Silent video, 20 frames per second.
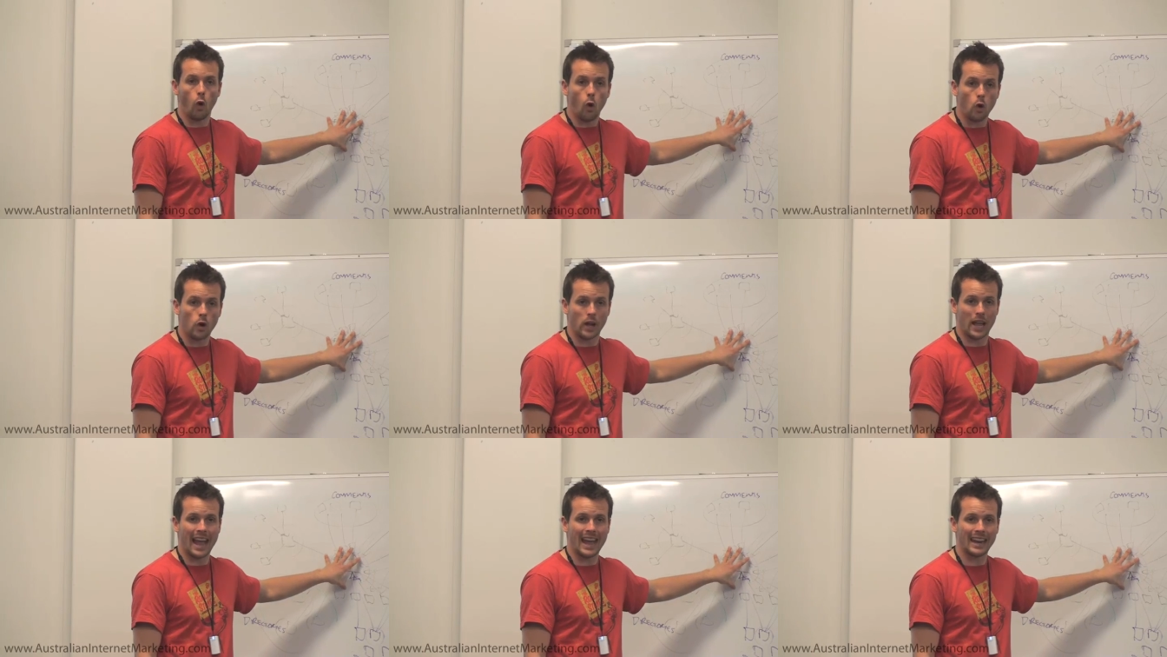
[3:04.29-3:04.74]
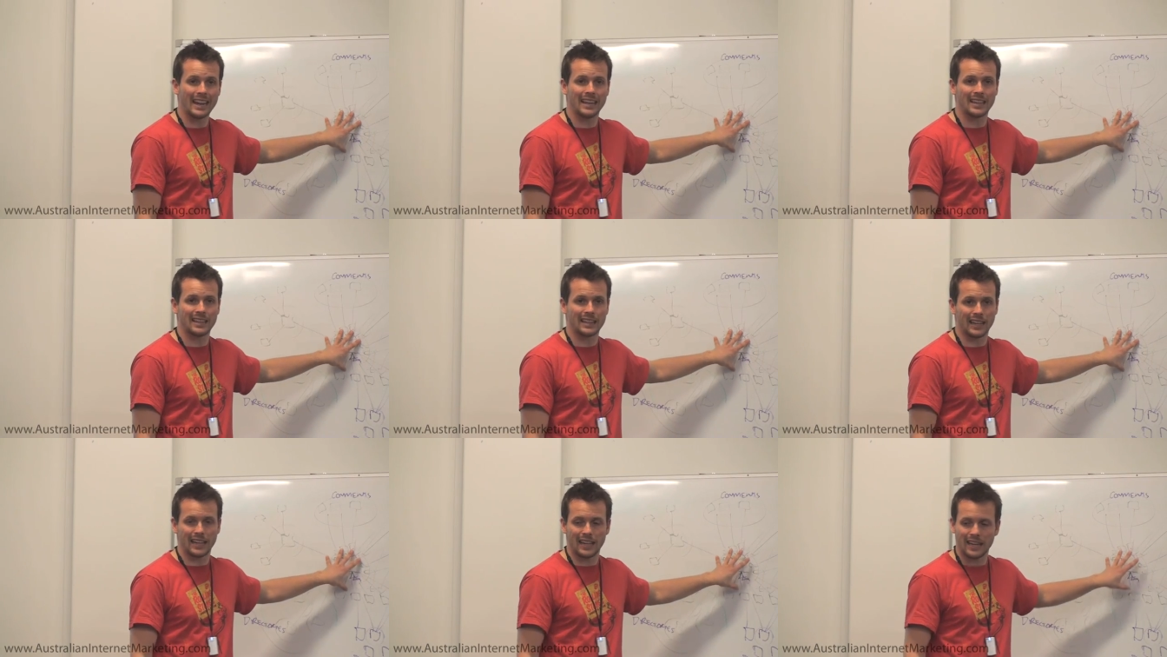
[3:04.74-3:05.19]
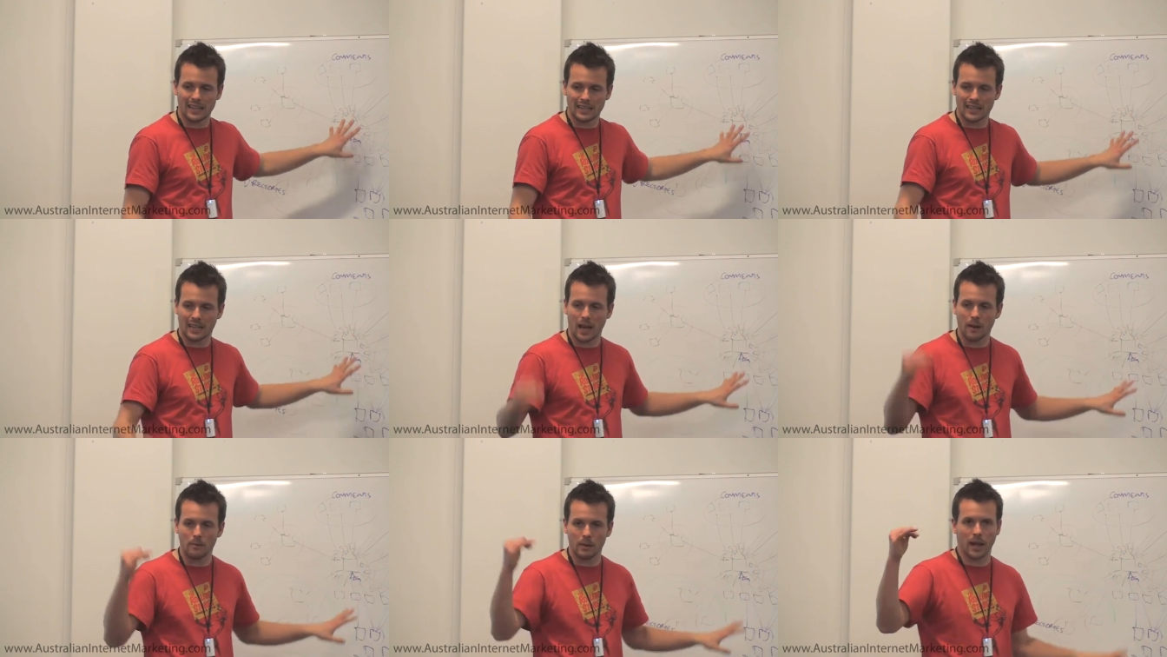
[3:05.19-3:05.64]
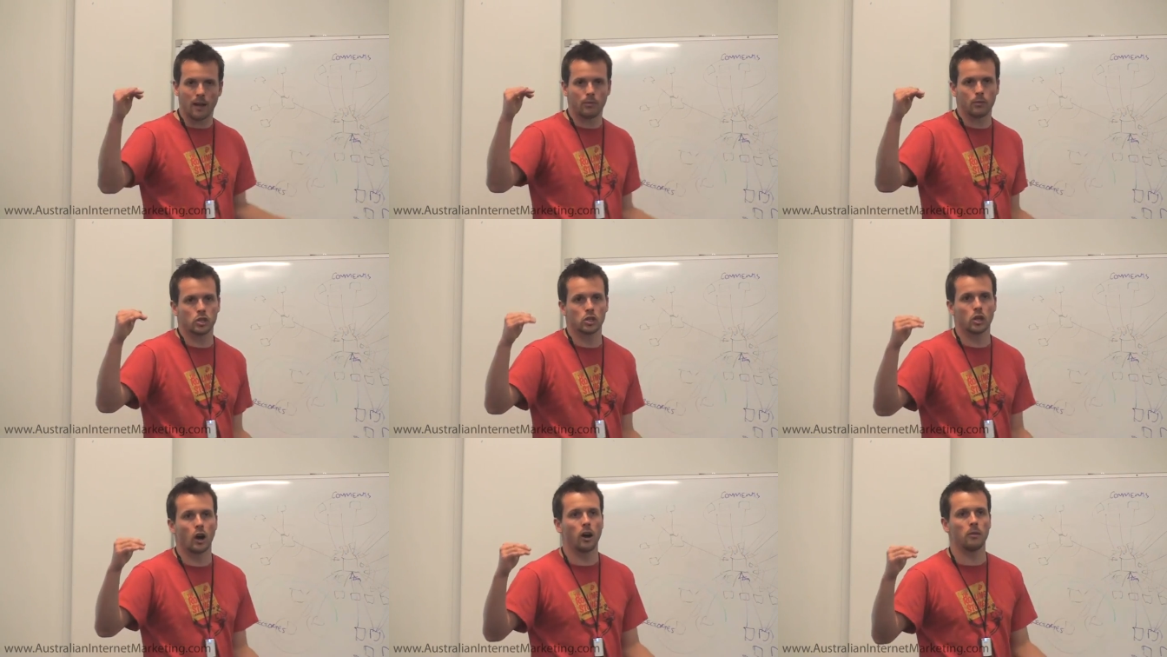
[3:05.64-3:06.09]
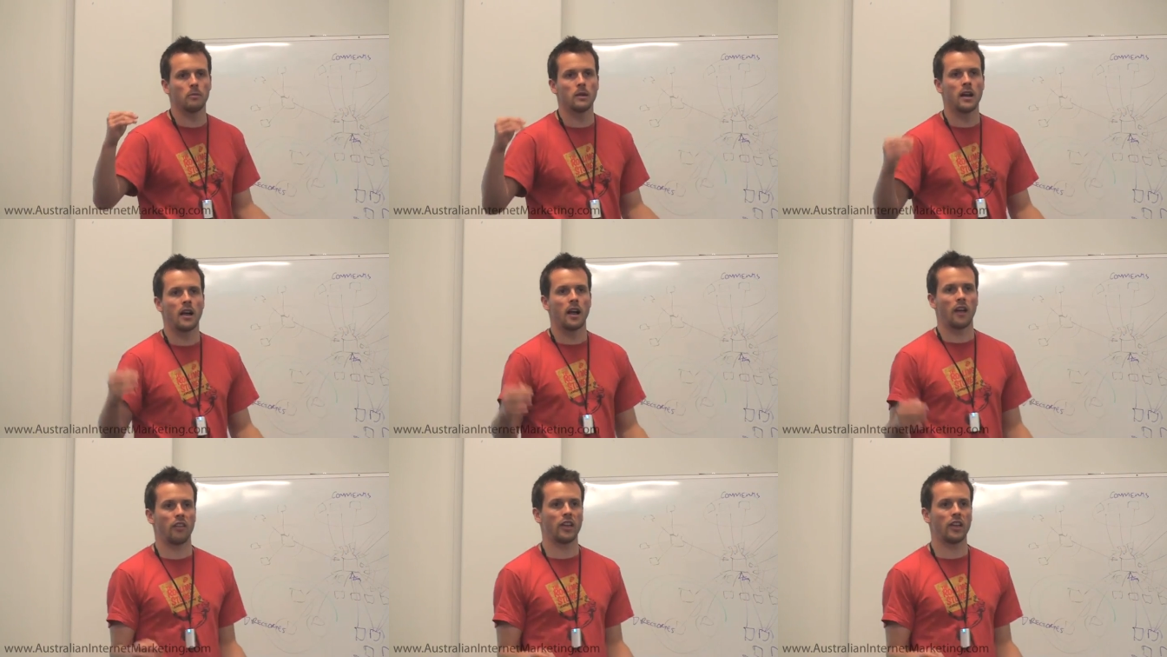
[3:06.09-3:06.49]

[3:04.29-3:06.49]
organically and coming up the top.